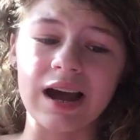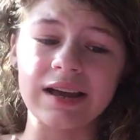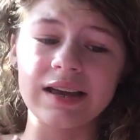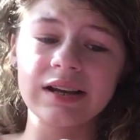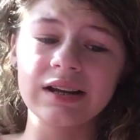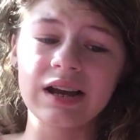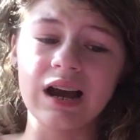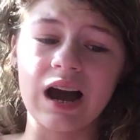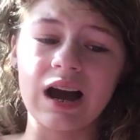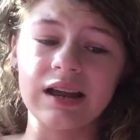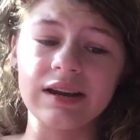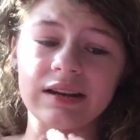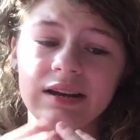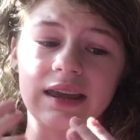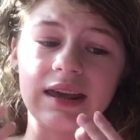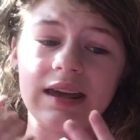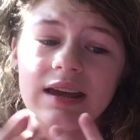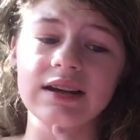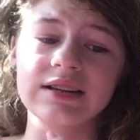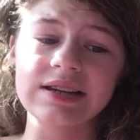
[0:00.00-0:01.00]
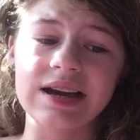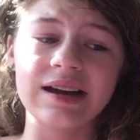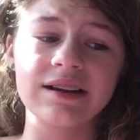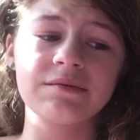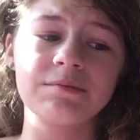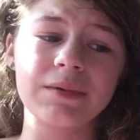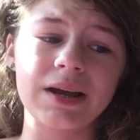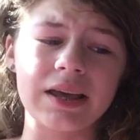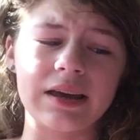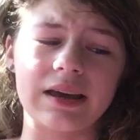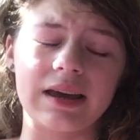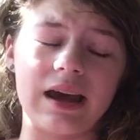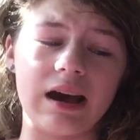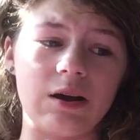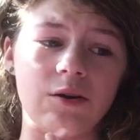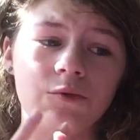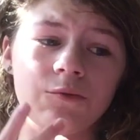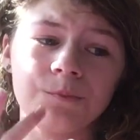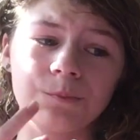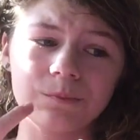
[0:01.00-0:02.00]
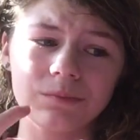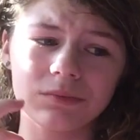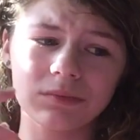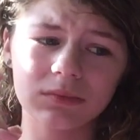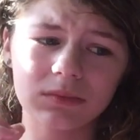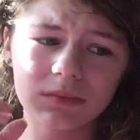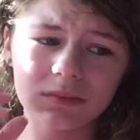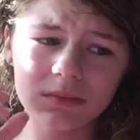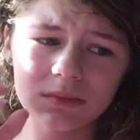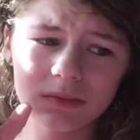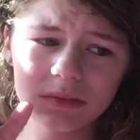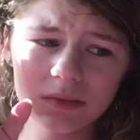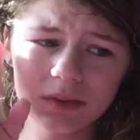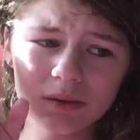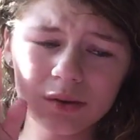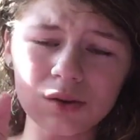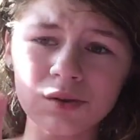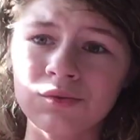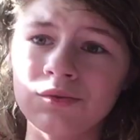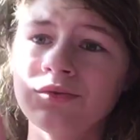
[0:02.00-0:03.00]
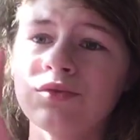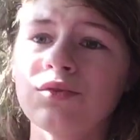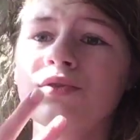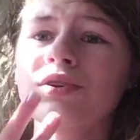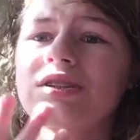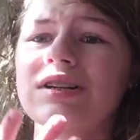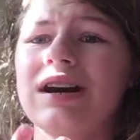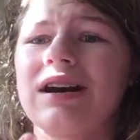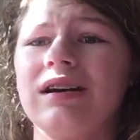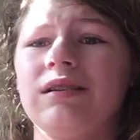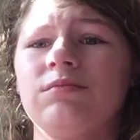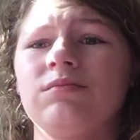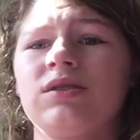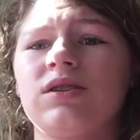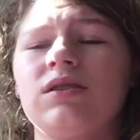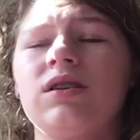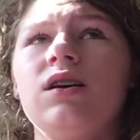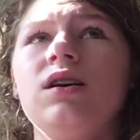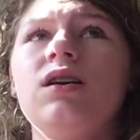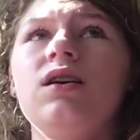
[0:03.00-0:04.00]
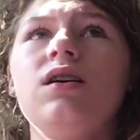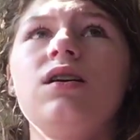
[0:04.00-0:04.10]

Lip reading: I had gotten kicked out of my account 4 times.